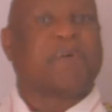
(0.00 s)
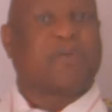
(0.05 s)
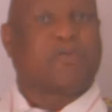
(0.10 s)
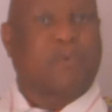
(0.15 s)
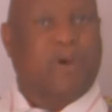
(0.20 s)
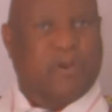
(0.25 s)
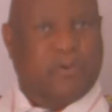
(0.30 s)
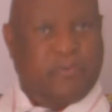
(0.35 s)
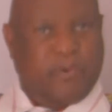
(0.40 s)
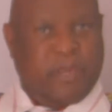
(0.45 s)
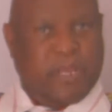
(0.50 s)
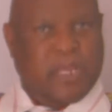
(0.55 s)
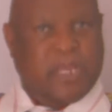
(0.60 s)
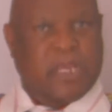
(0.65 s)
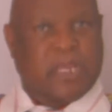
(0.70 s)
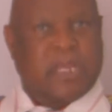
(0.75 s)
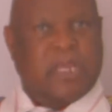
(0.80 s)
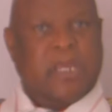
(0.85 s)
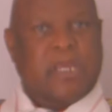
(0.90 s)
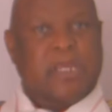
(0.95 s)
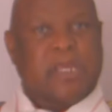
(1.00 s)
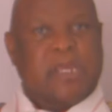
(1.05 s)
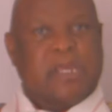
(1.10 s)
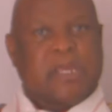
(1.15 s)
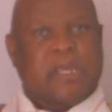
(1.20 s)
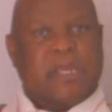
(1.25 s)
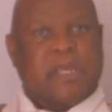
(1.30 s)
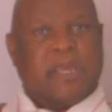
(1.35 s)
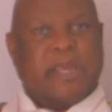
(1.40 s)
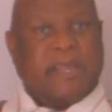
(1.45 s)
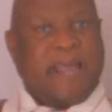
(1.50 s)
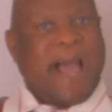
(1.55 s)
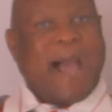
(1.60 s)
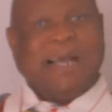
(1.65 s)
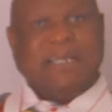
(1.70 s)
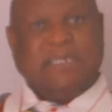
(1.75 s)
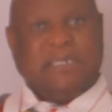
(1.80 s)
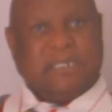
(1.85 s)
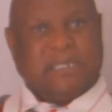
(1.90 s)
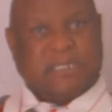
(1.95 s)
than what we had
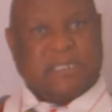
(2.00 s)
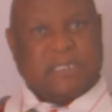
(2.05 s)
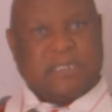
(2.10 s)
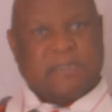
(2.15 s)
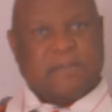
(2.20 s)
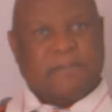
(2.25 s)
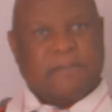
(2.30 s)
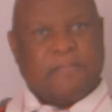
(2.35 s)
asked.